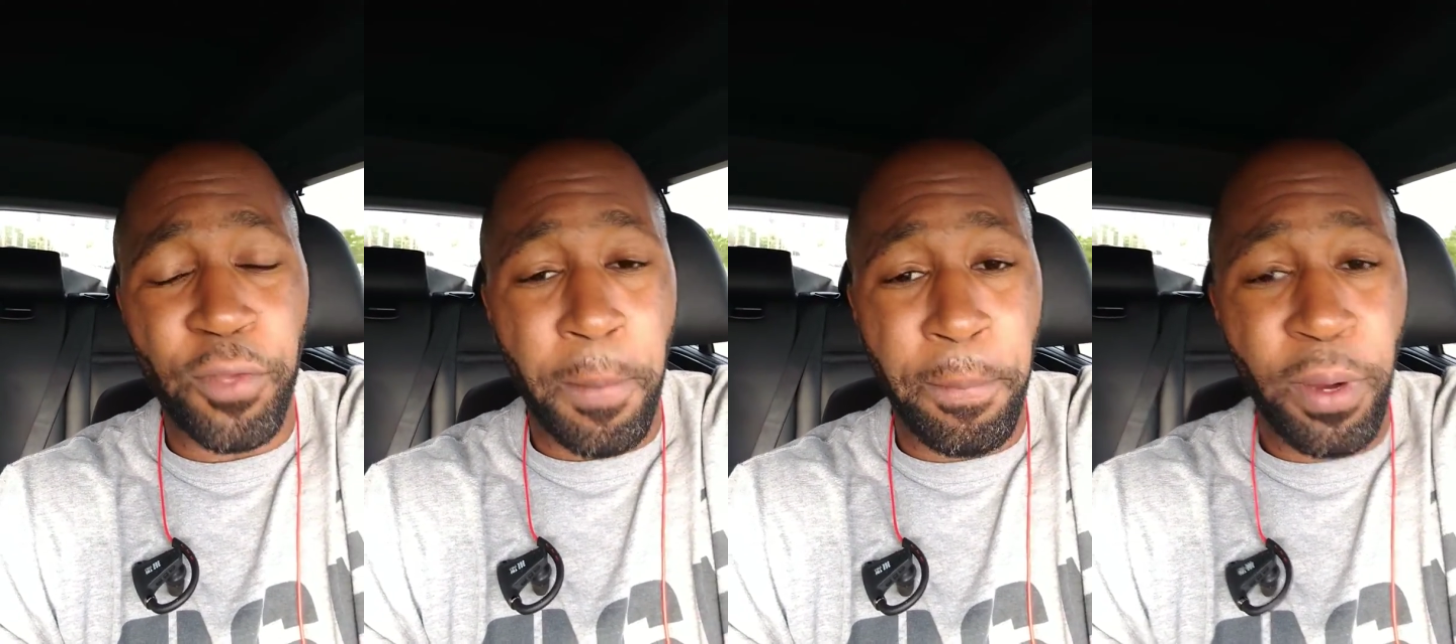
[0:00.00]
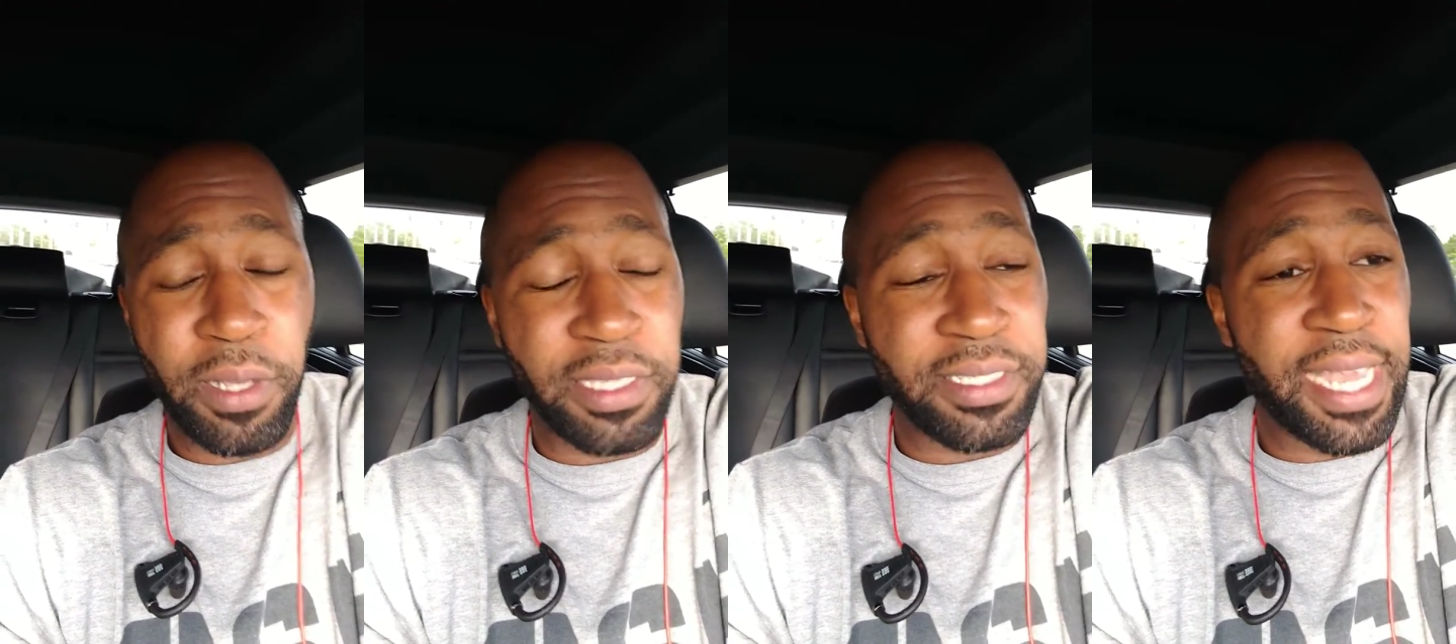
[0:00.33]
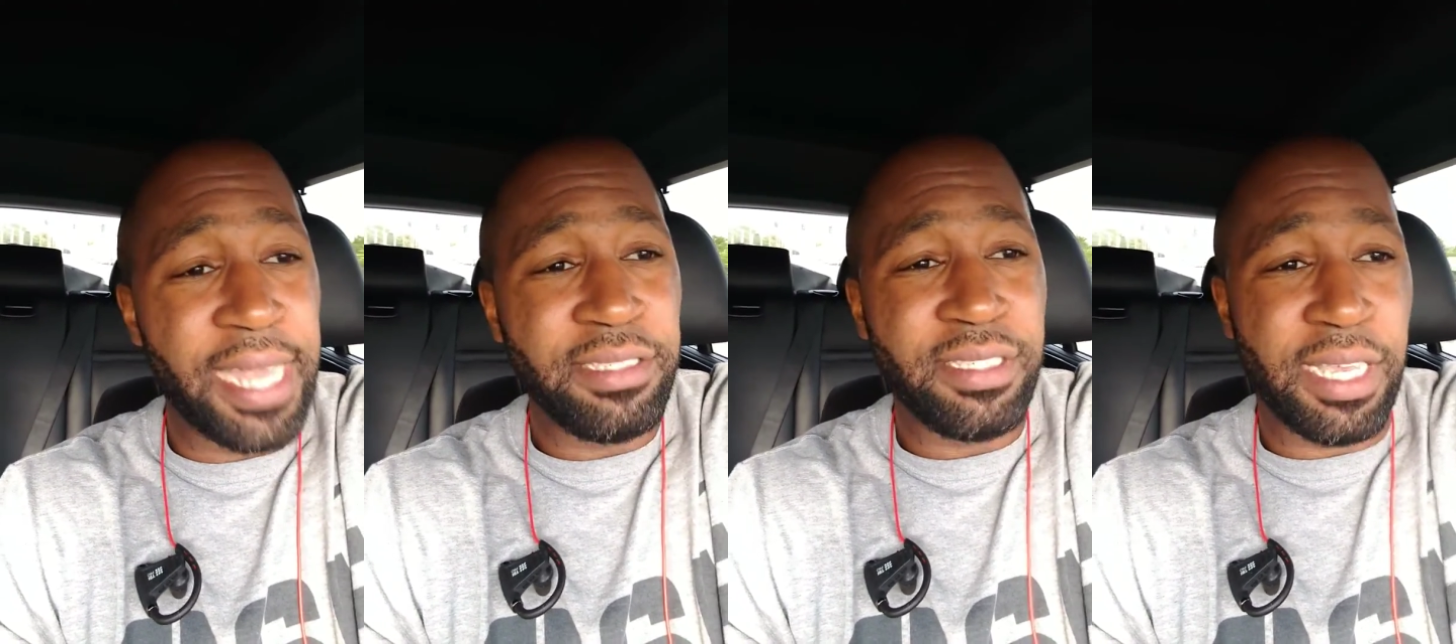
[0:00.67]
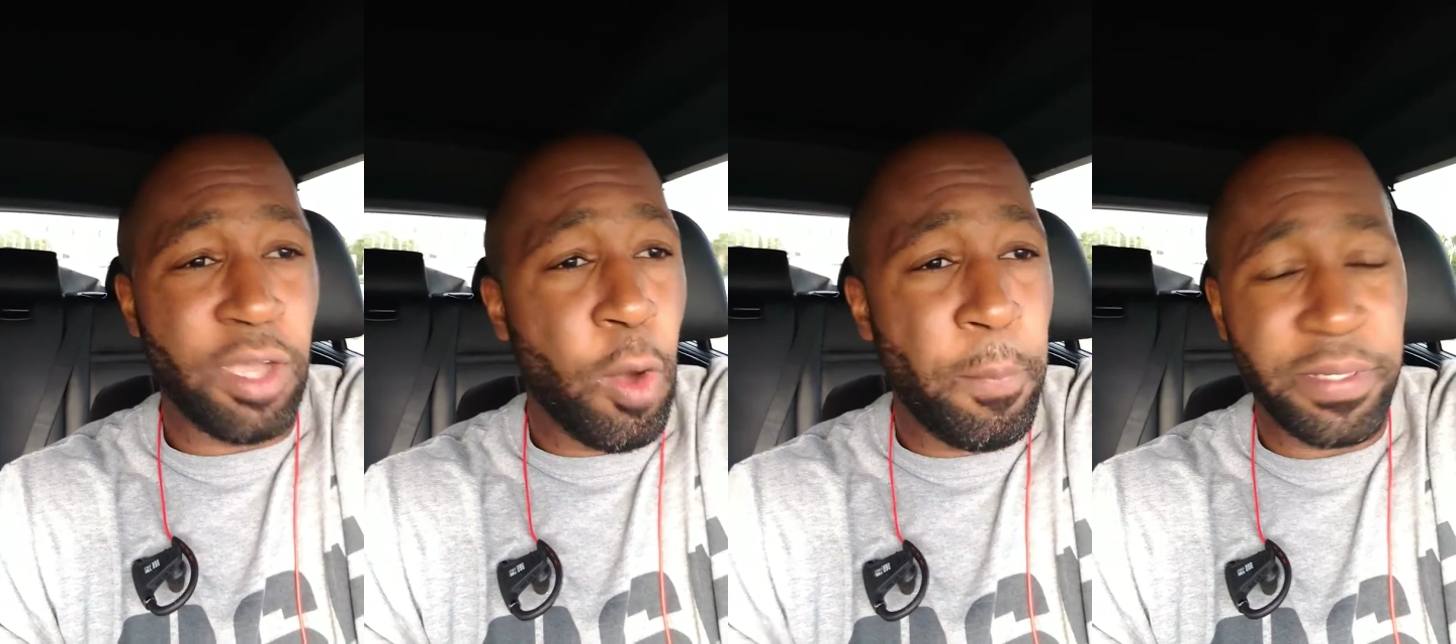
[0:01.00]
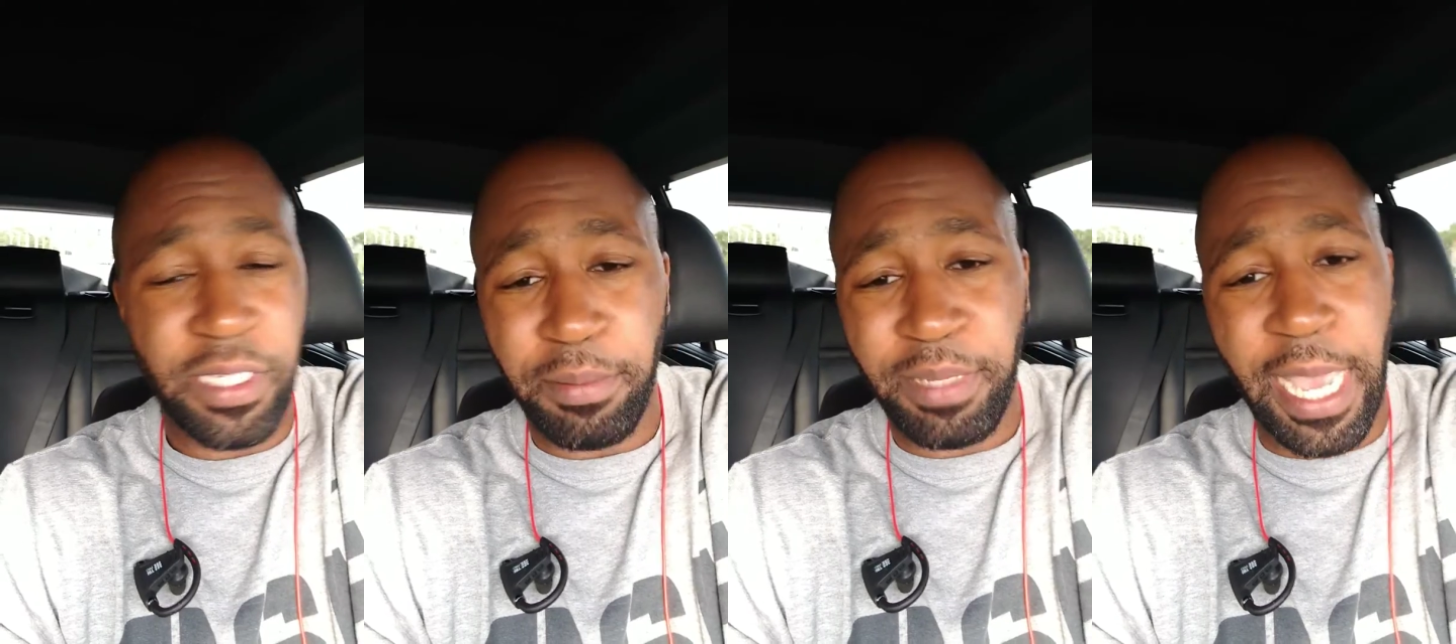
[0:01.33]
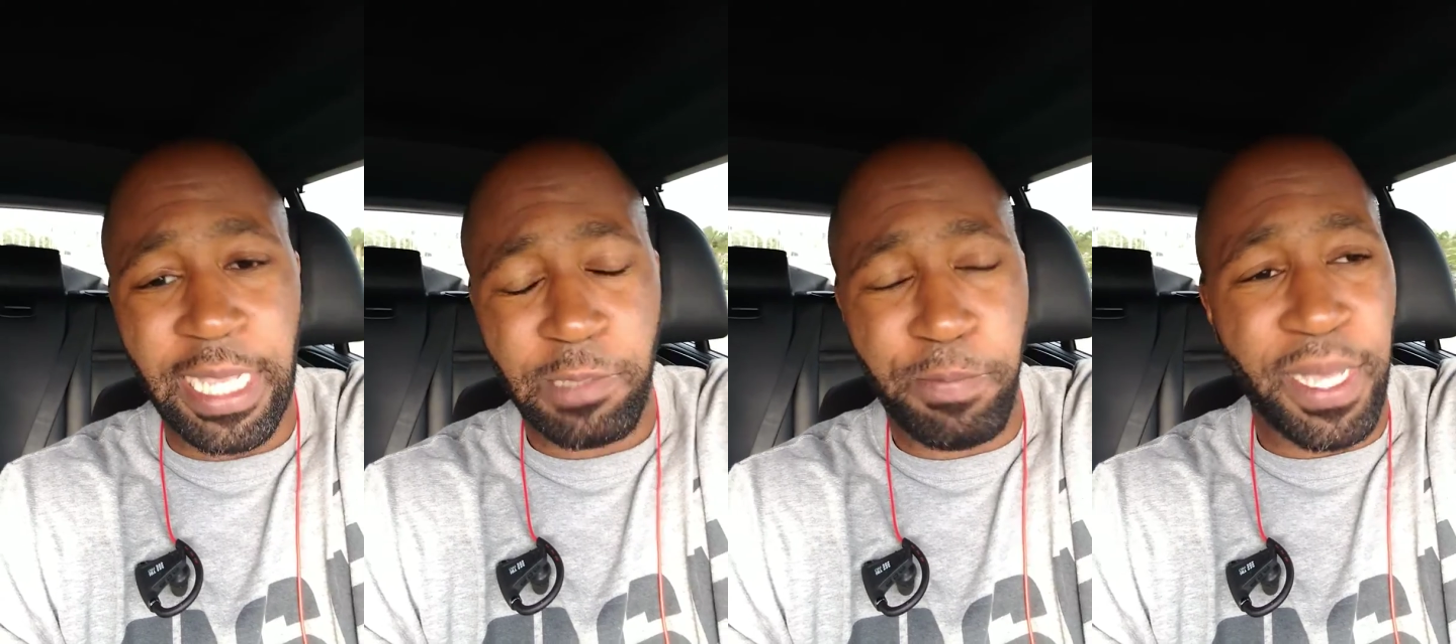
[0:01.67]
the Brooklyn Nets, it opens up
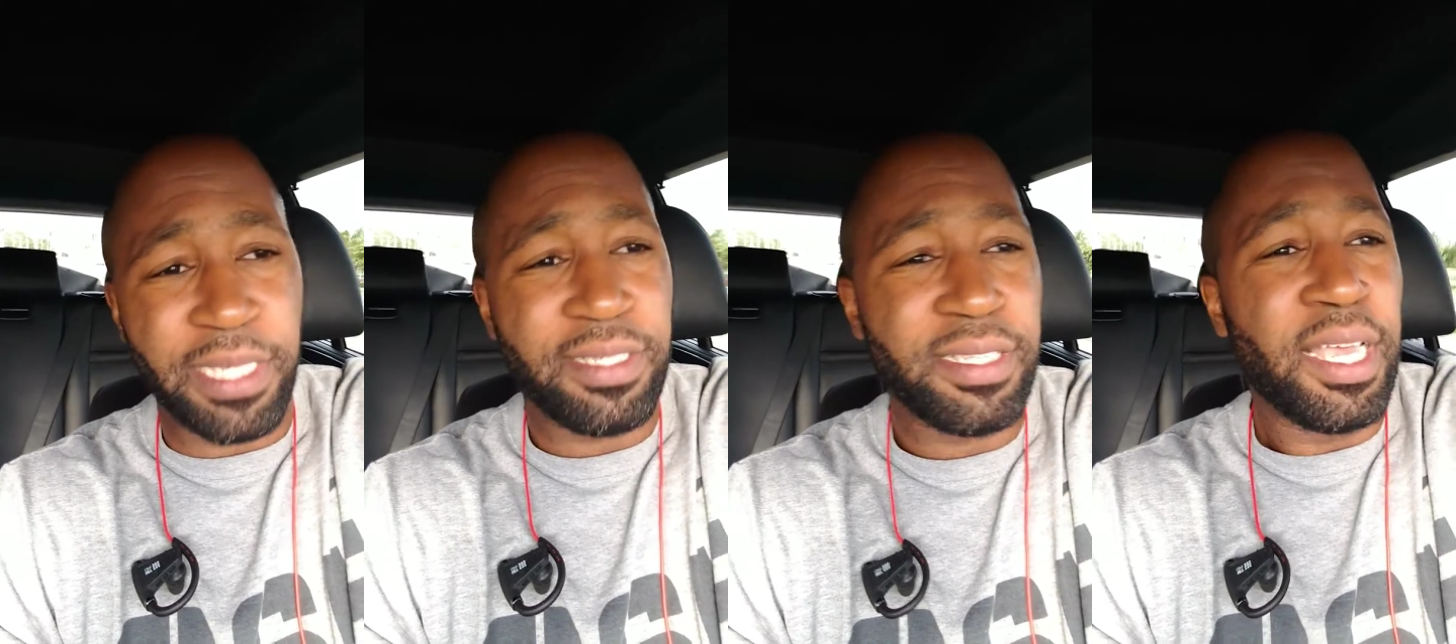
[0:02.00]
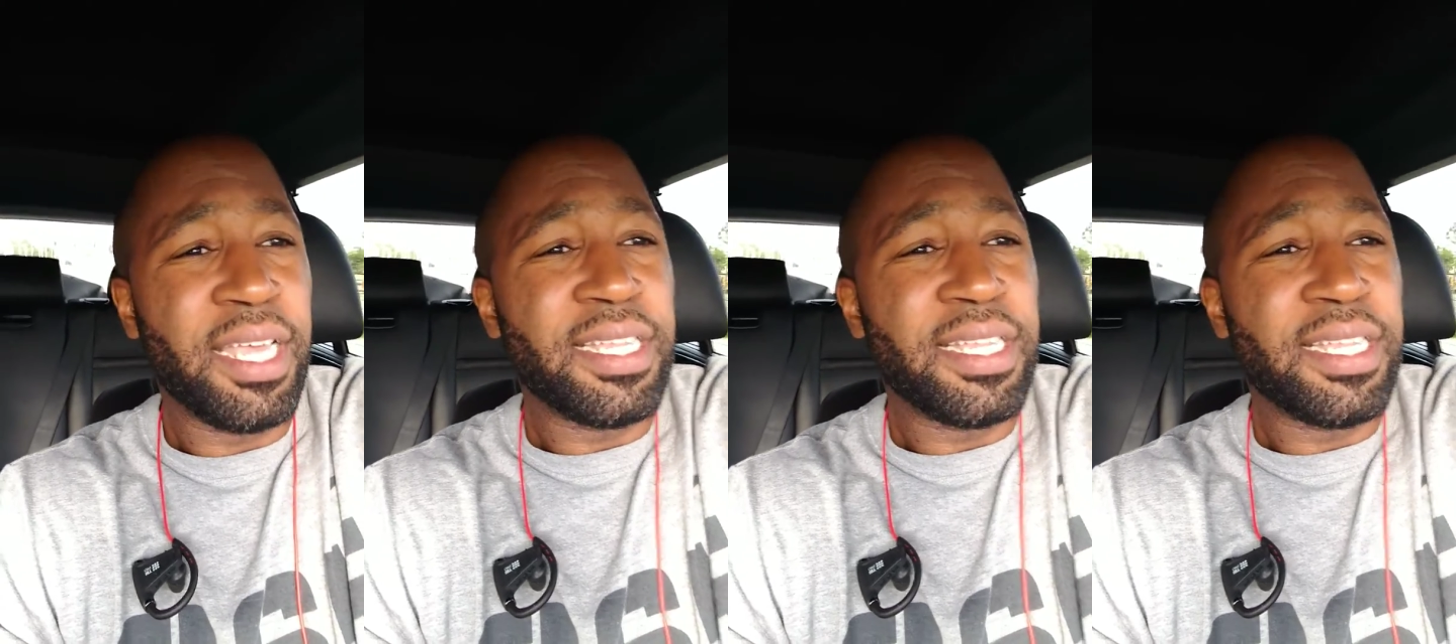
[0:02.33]
cap space.